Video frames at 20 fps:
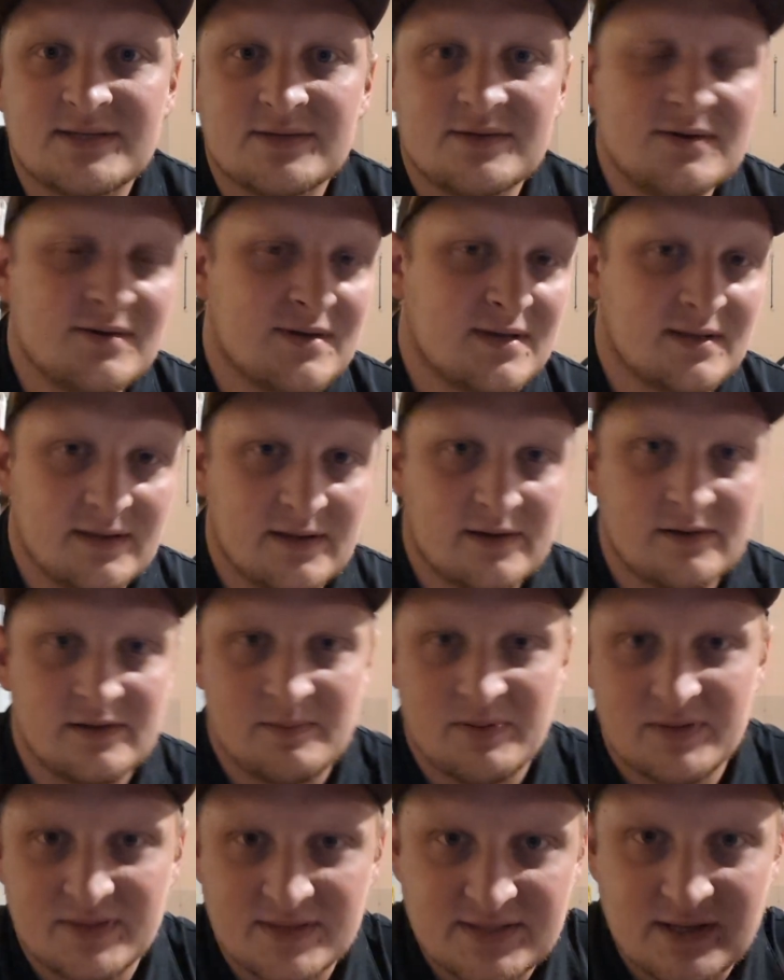So you can
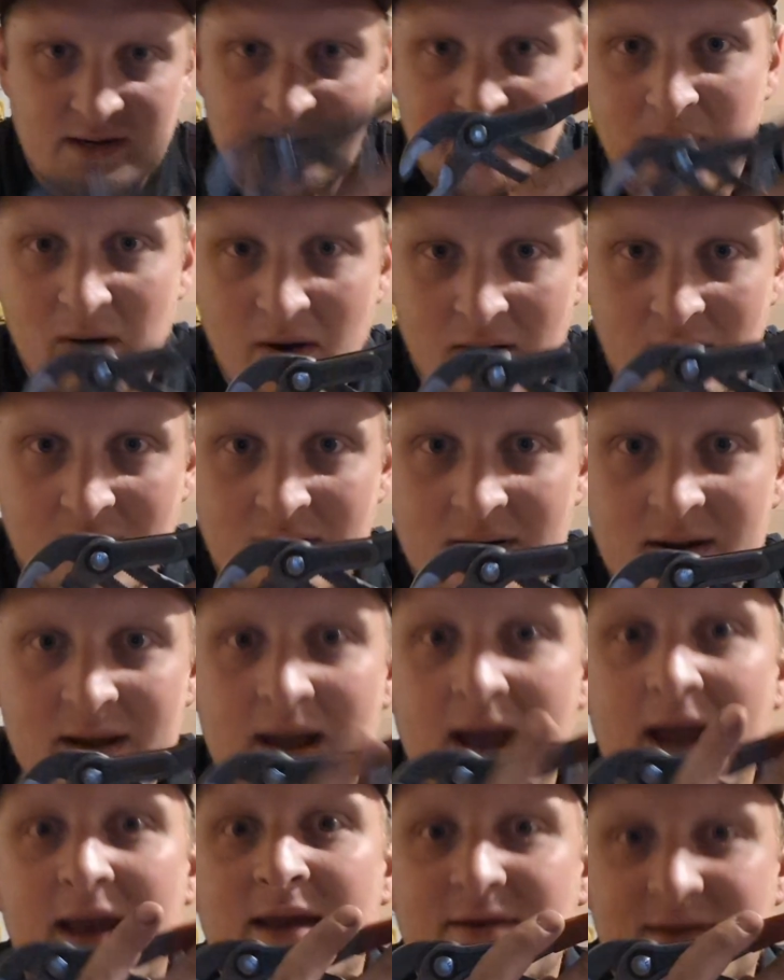literally put these on a bar
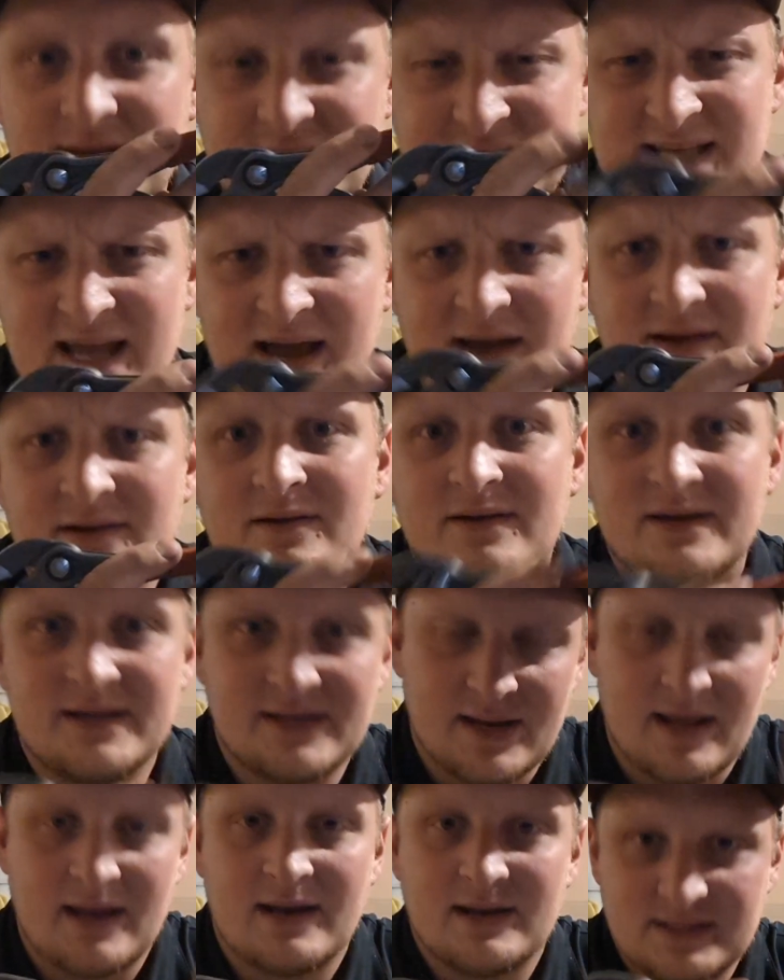and you can stand on
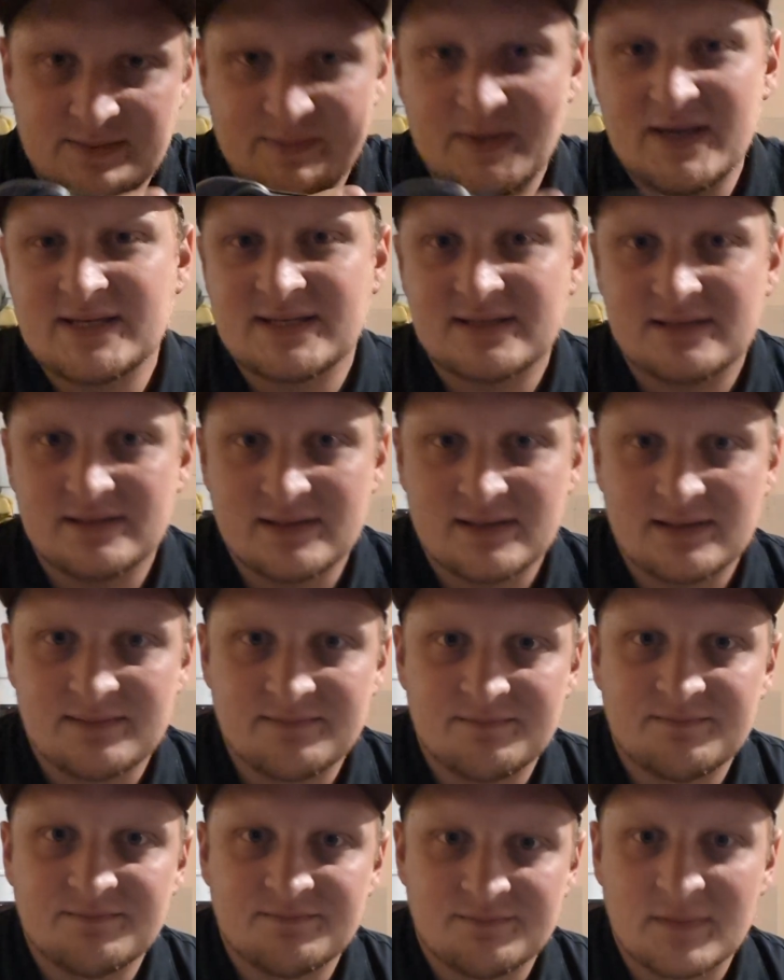it, and it's basically
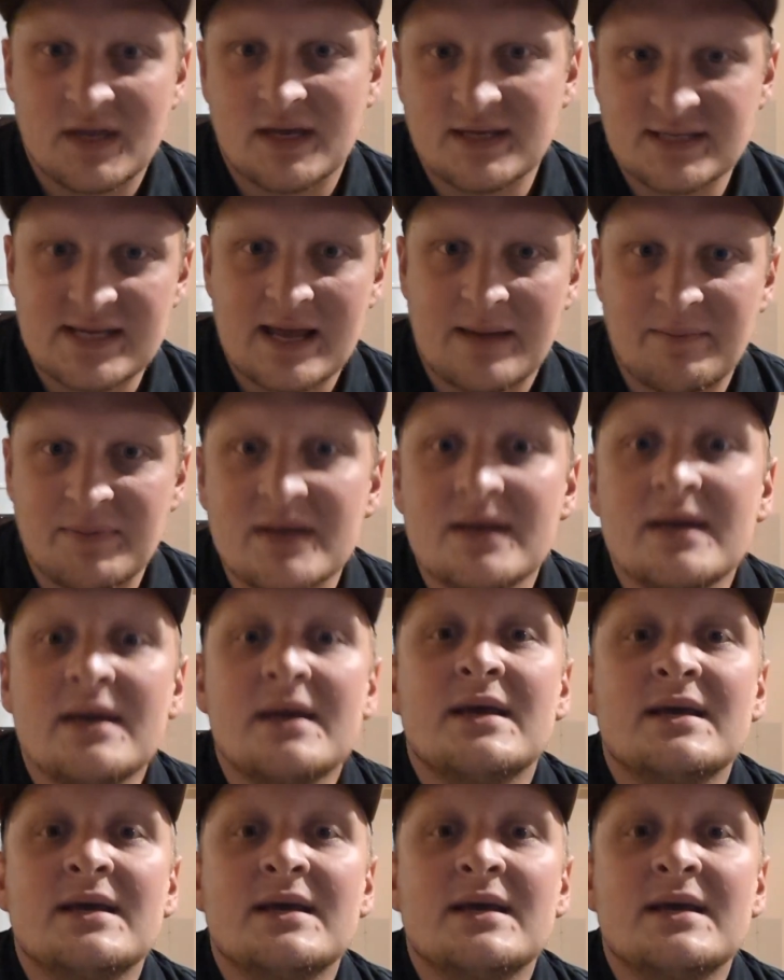a step.